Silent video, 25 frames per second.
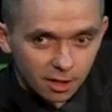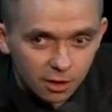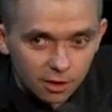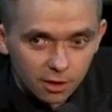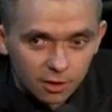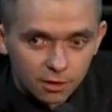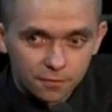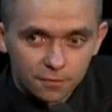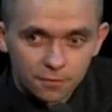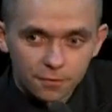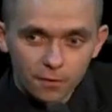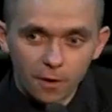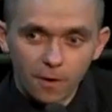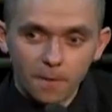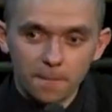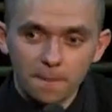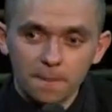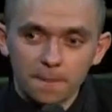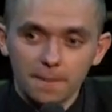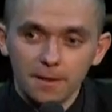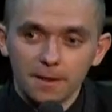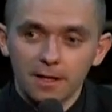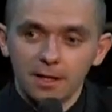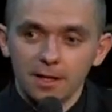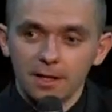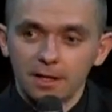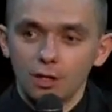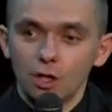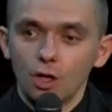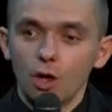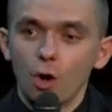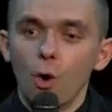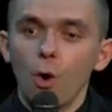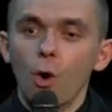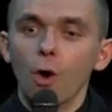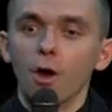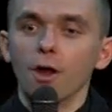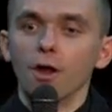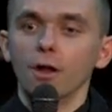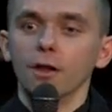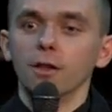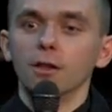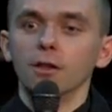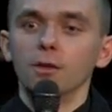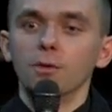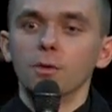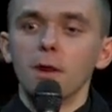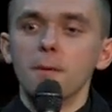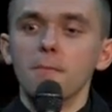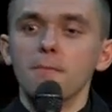from the oil
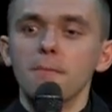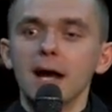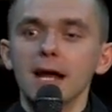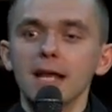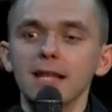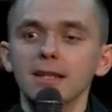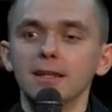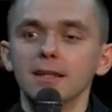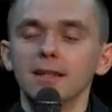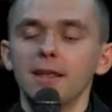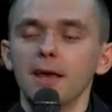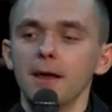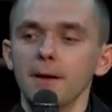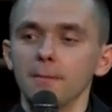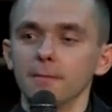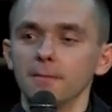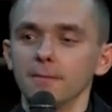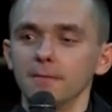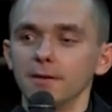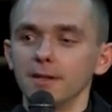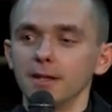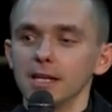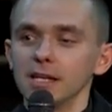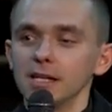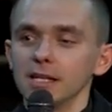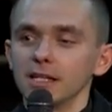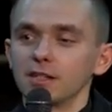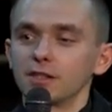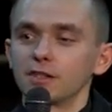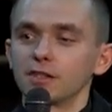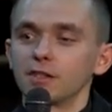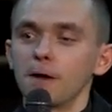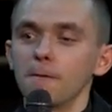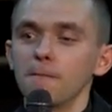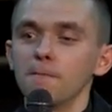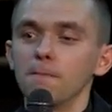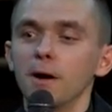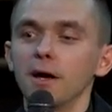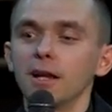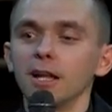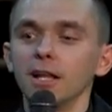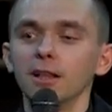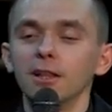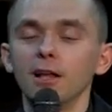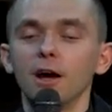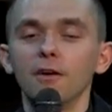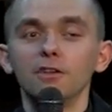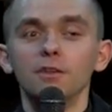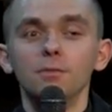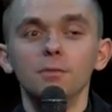reminded him somebody
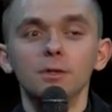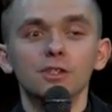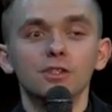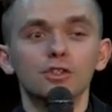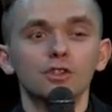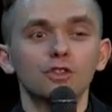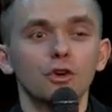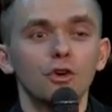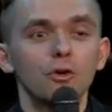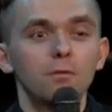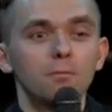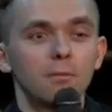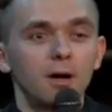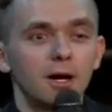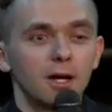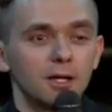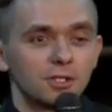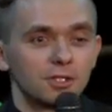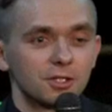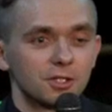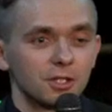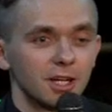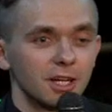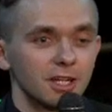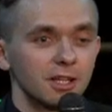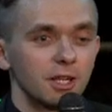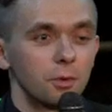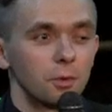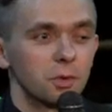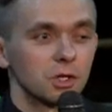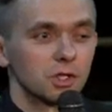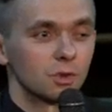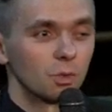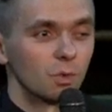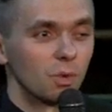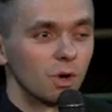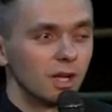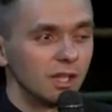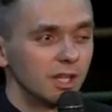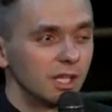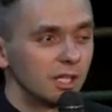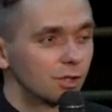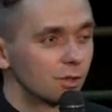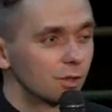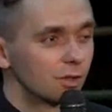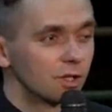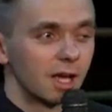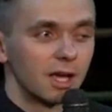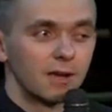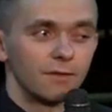loved me so much that was willing
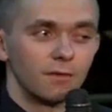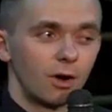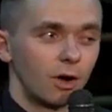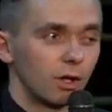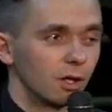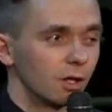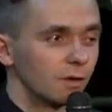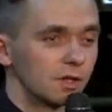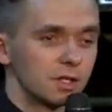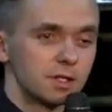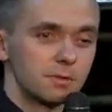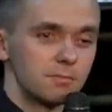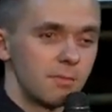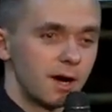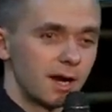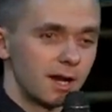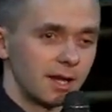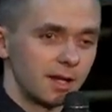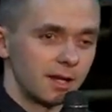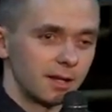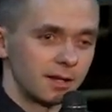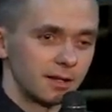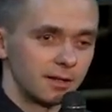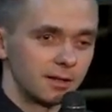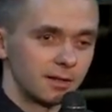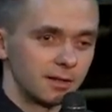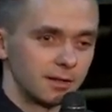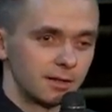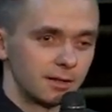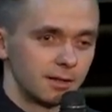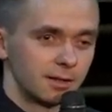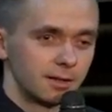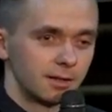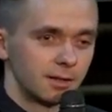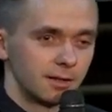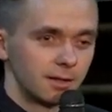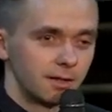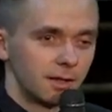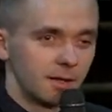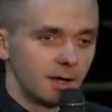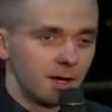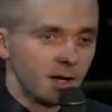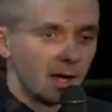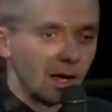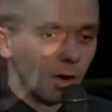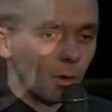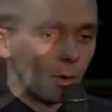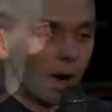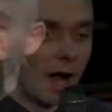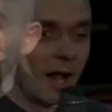to give all of his money.
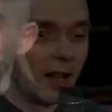While